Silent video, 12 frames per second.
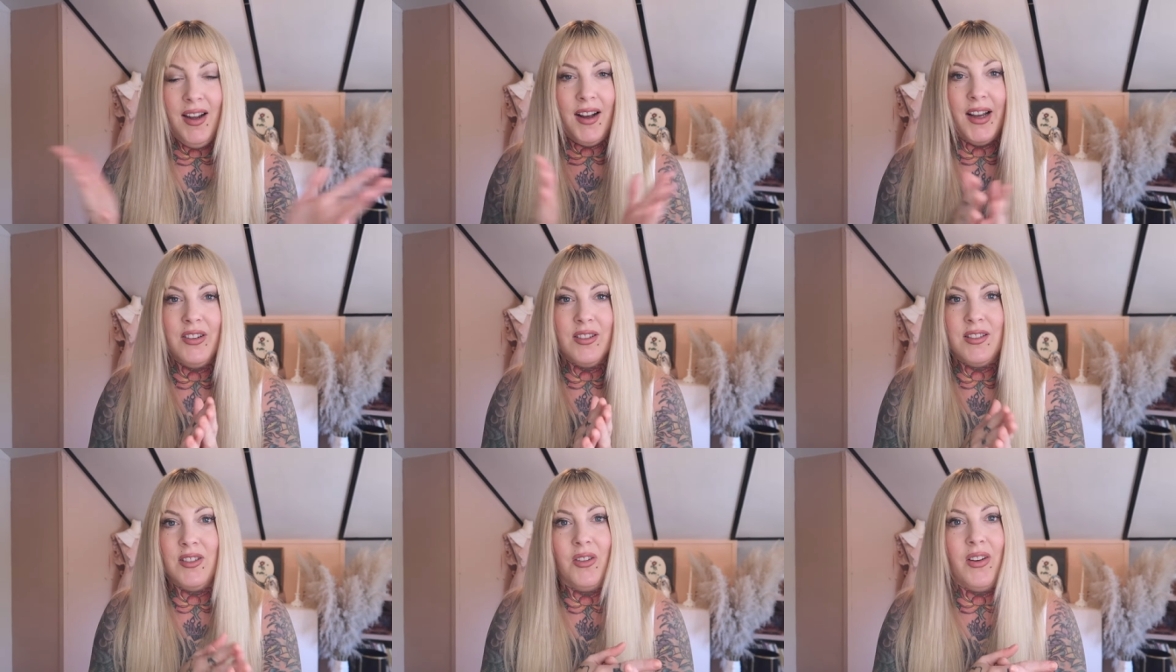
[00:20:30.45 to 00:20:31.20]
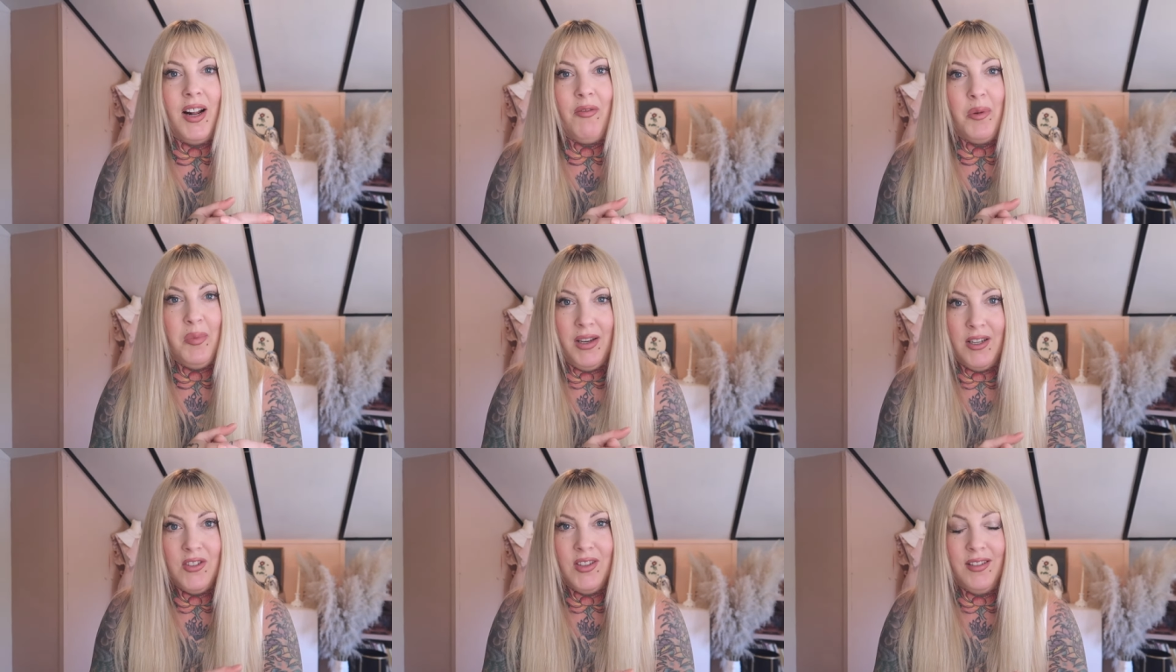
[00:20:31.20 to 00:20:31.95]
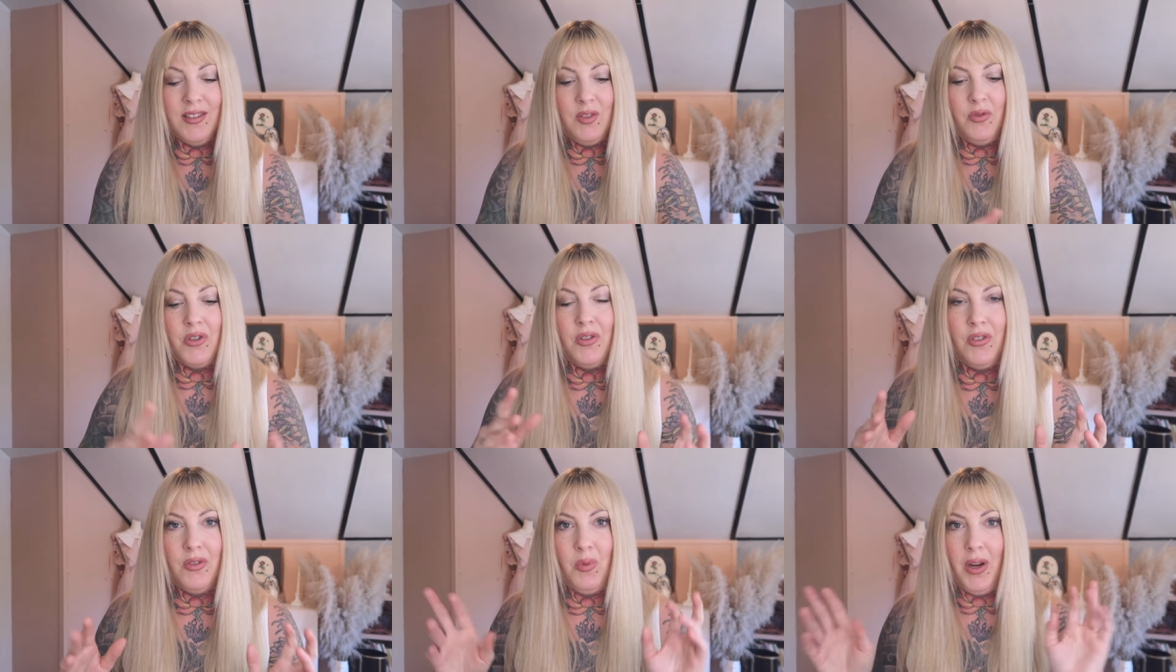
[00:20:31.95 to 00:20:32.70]
I just don't have the patience
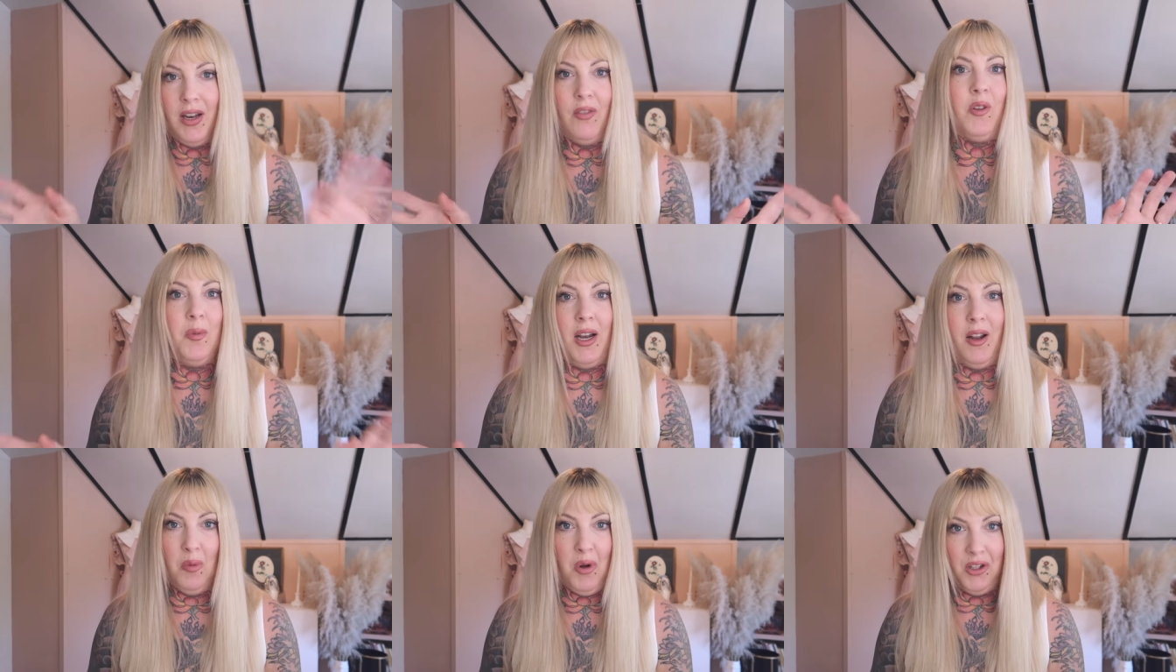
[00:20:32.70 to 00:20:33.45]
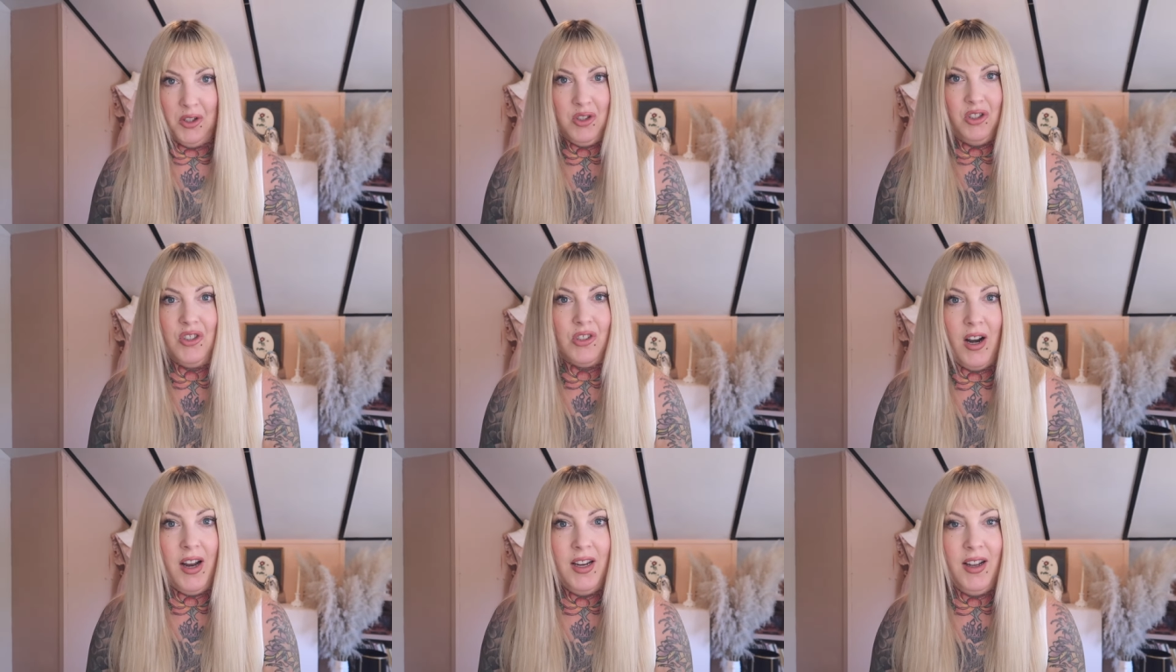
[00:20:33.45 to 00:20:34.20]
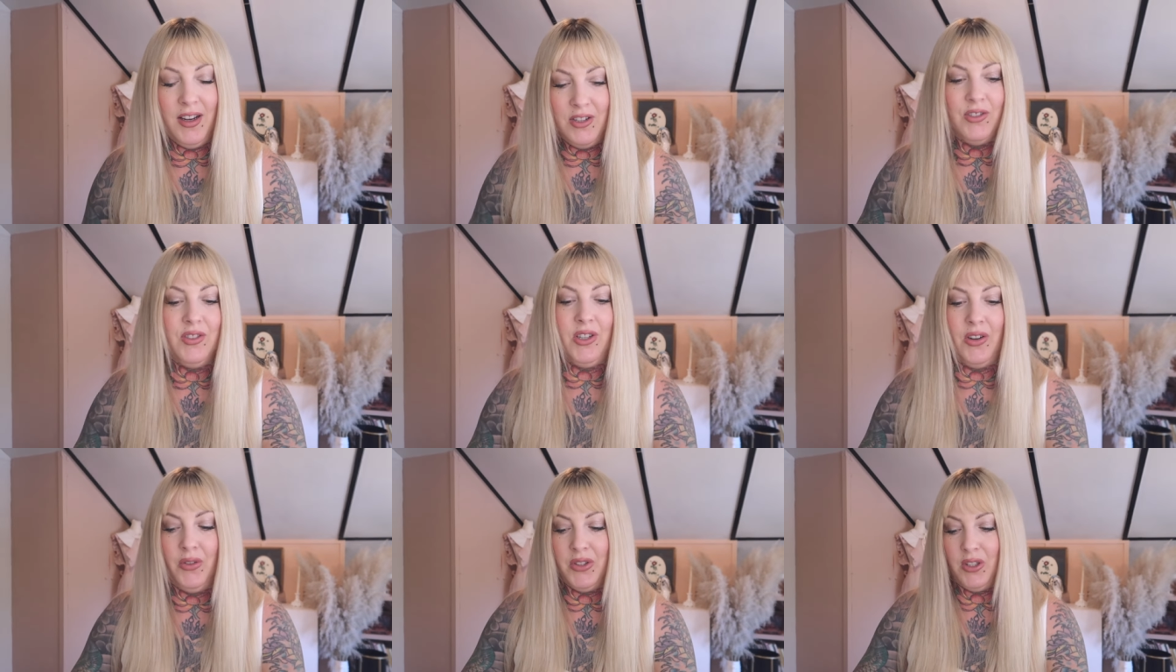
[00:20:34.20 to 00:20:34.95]
for waiting for my nail polish to dry. I just
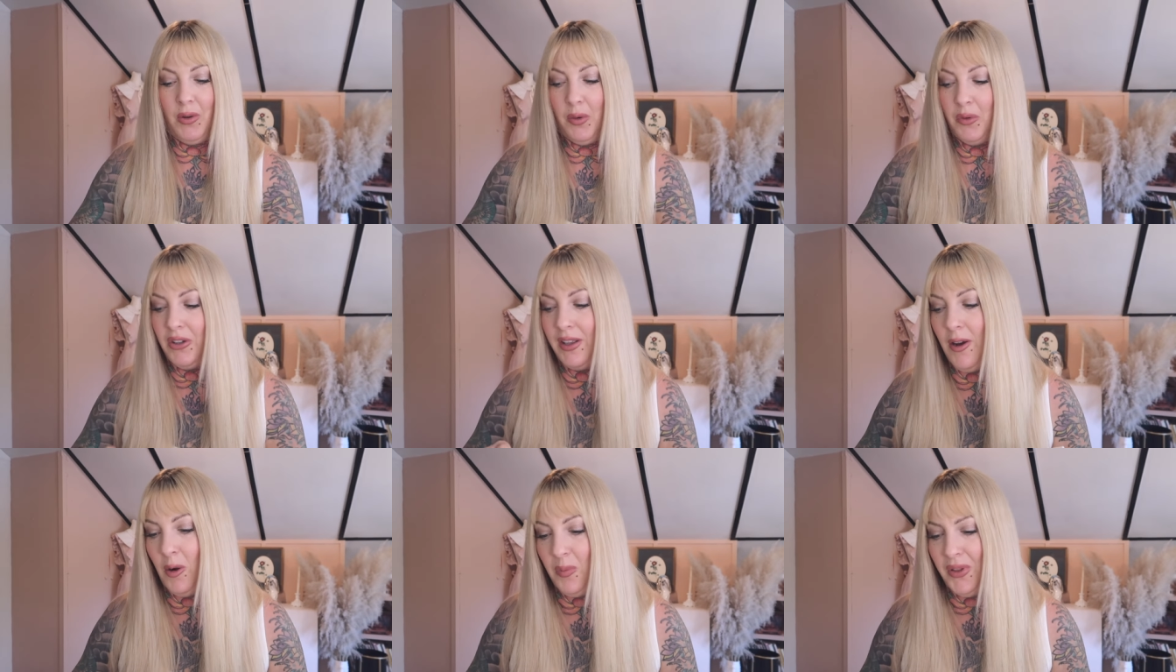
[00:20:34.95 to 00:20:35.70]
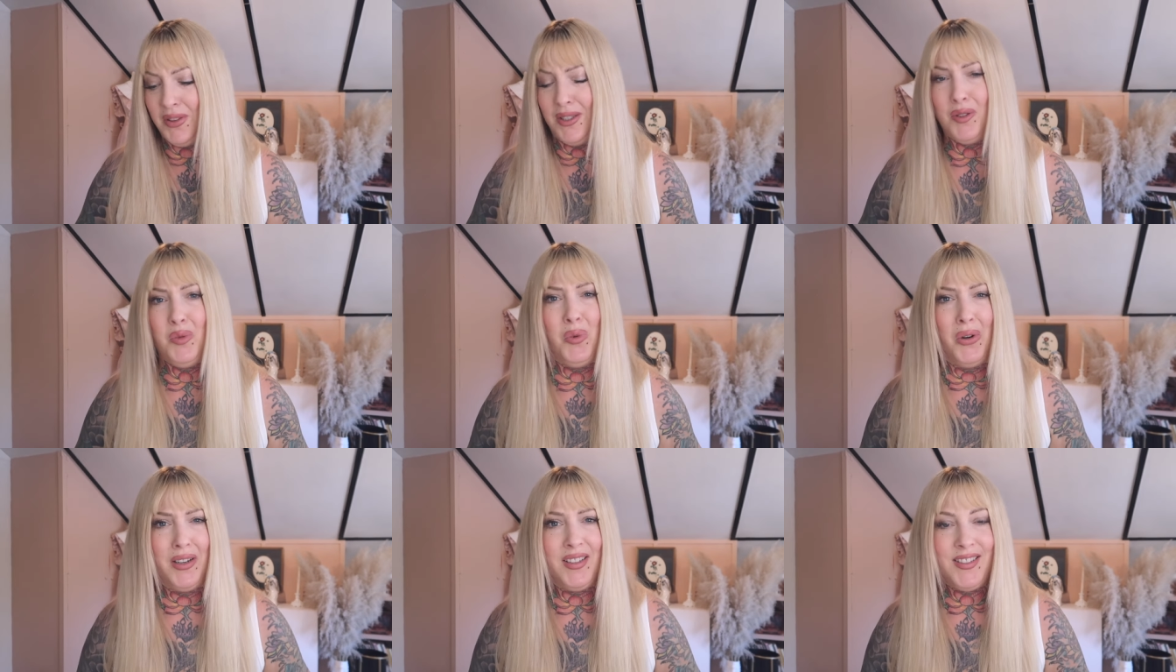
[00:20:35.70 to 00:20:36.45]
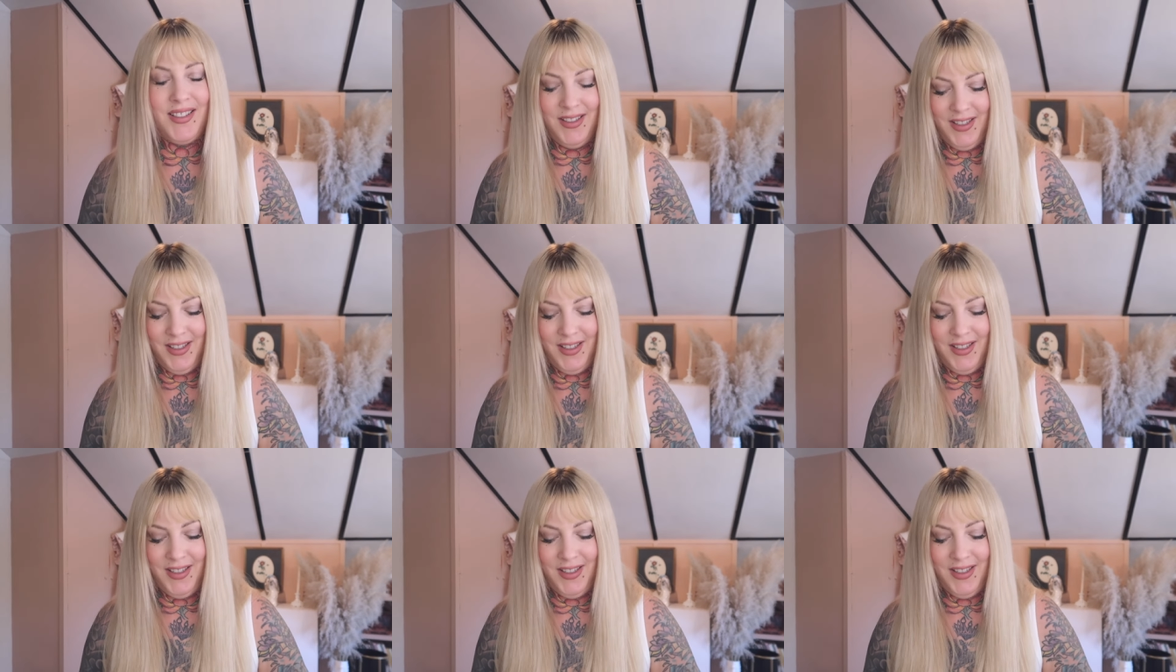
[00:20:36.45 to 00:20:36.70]
don't. So I really hope that this works.